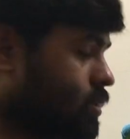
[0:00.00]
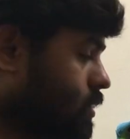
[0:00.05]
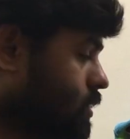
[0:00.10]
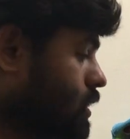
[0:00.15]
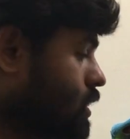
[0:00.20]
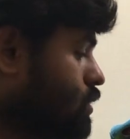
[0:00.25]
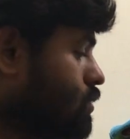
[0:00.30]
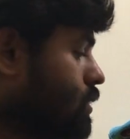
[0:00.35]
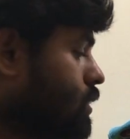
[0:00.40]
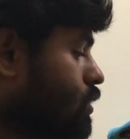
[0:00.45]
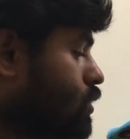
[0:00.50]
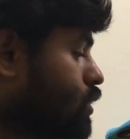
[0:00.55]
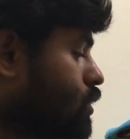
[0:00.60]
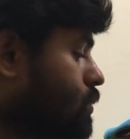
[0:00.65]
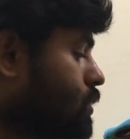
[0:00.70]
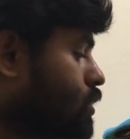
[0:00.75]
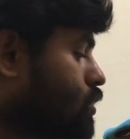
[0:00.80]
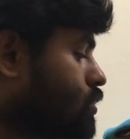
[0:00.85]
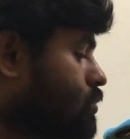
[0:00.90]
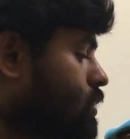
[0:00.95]
this will not
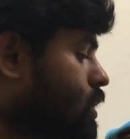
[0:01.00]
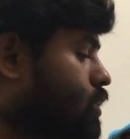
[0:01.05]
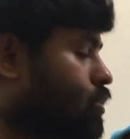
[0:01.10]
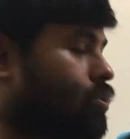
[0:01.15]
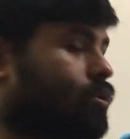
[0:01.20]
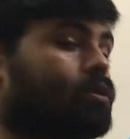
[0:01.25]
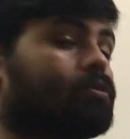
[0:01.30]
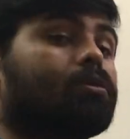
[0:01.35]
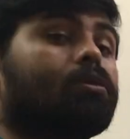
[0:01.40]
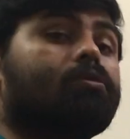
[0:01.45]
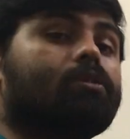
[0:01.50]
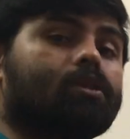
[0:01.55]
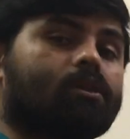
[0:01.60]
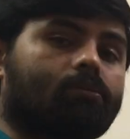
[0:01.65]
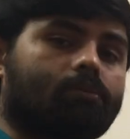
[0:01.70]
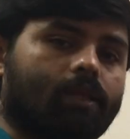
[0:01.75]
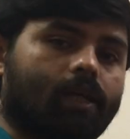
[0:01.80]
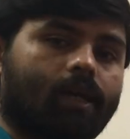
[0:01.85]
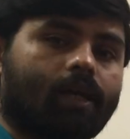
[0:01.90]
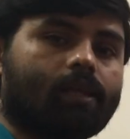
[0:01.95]
be 1 by 2, it will be
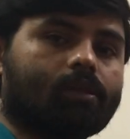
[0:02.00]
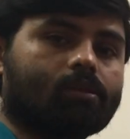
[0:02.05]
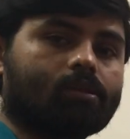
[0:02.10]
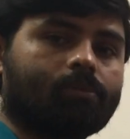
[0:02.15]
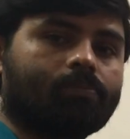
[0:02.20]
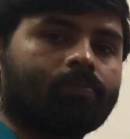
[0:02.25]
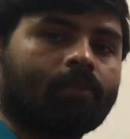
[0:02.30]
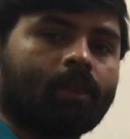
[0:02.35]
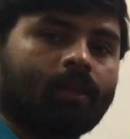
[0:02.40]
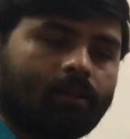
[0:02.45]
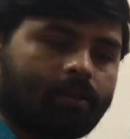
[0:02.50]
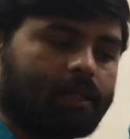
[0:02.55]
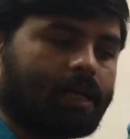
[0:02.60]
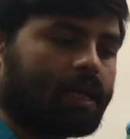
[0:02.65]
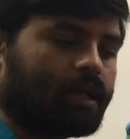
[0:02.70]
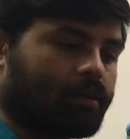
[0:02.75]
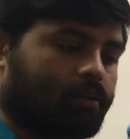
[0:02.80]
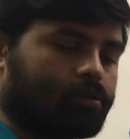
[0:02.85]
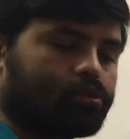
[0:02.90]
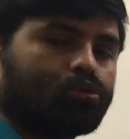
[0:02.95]
something else.
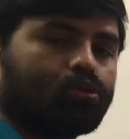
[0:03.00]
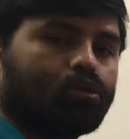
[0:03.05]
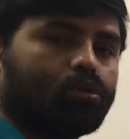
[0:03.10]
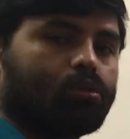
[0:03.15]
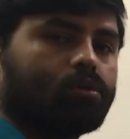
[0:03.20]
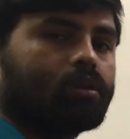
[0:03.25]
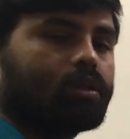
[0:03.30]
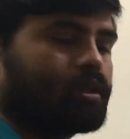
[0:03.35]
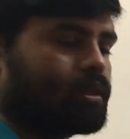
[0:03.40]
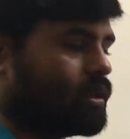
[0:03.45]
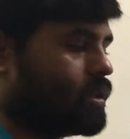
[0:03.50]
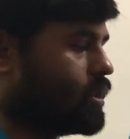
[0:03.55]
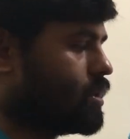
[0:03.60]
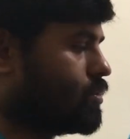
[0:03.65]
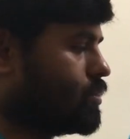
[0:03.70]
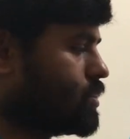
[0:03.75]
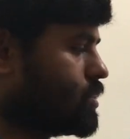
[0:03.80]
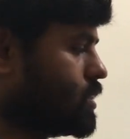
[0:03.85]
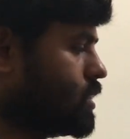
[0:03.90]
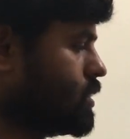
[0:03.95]
That I will show you in another
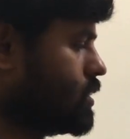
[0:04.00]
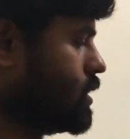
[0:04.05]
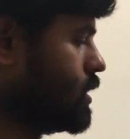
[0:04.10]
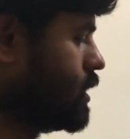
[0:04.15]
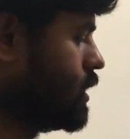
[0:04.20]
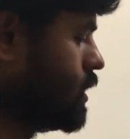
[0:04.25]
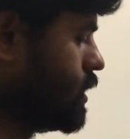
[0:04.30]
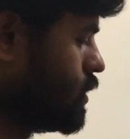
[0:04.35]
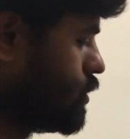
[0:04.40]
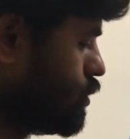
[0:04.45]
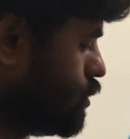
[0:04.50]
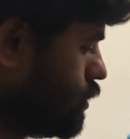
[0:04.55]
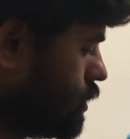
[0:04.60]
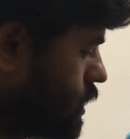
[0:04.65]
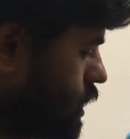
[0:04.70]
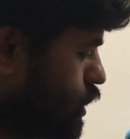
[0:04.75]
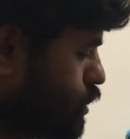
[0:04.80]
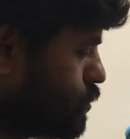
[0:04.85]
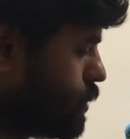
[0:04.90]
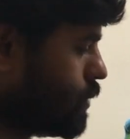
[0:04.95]
question. So
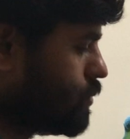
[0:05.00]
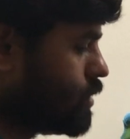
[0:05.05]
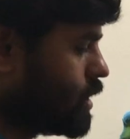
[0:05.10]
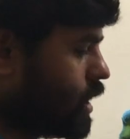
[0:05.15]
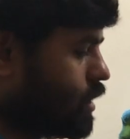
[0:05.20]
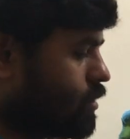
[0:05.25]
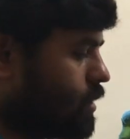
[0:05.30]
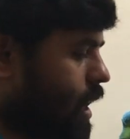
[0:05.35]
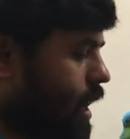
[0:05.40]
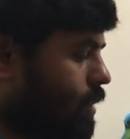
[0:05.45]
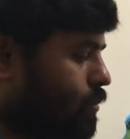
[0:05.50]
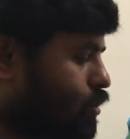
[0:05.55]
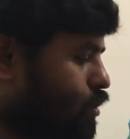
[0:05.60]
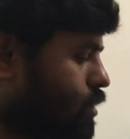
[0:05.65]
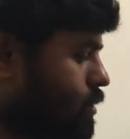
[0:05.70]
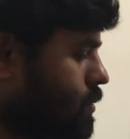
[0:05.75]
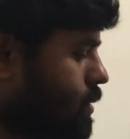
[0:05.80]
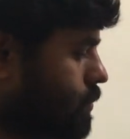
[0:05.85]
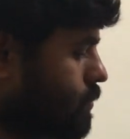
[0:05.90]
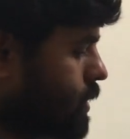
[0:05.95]
this formula you have to
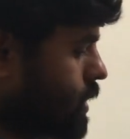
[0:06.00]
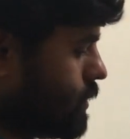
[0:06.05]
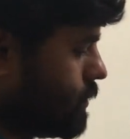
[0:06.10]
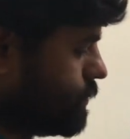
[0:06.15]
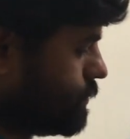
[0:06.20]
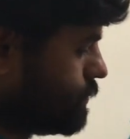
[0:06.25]
remember.